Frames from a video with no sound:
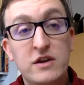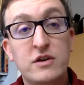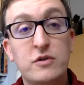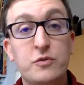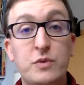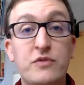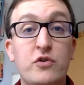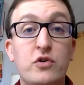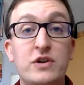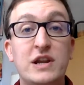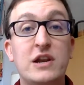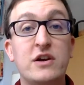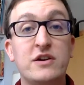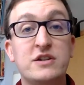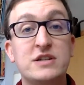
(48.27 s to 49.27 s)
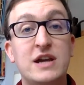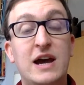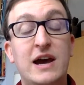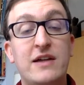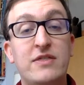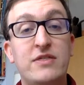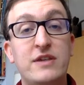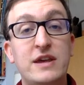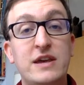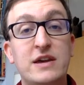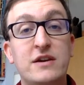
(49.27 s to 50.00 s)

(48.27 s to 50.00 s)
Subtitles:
because we've already looked at the